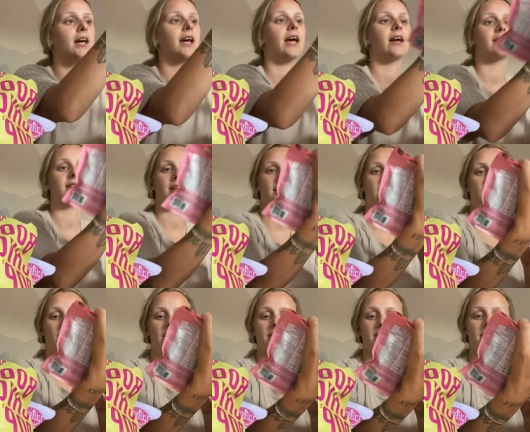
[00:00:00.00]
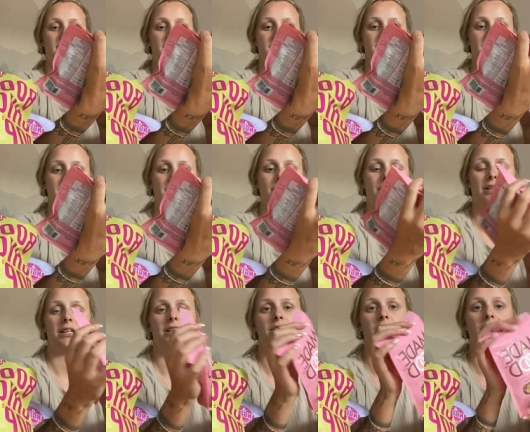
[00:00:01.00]
And then I got these
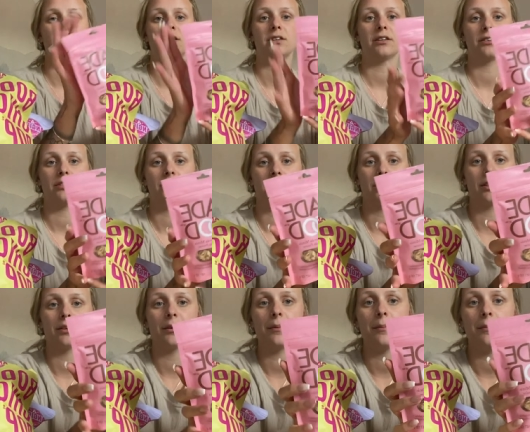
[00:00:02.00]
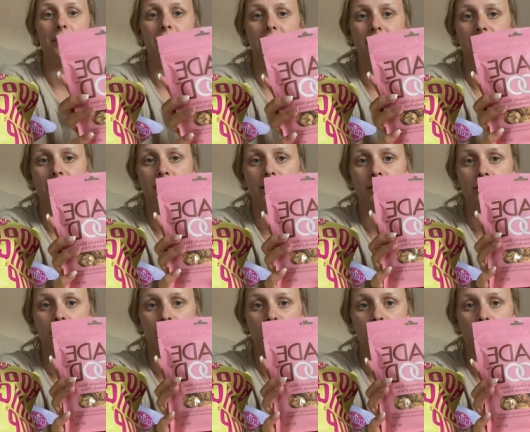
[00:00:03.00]
made good little mini
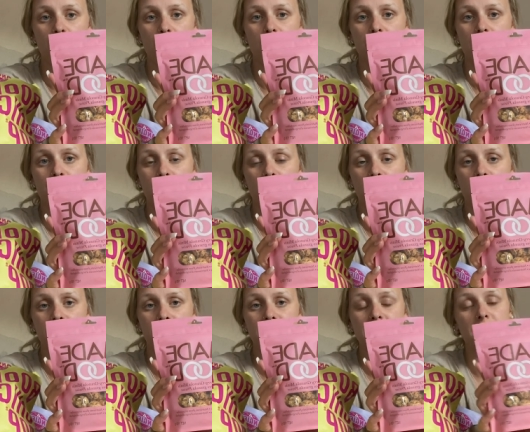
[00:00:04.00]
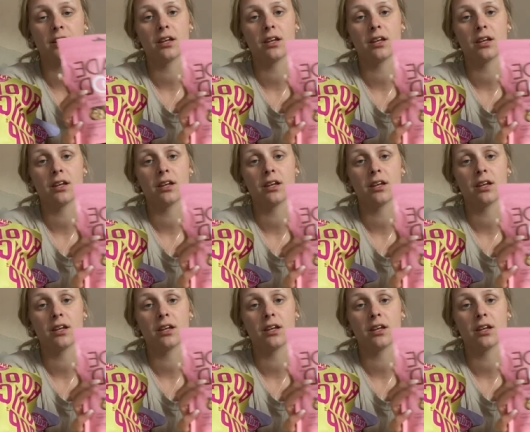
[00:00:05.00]
granola balls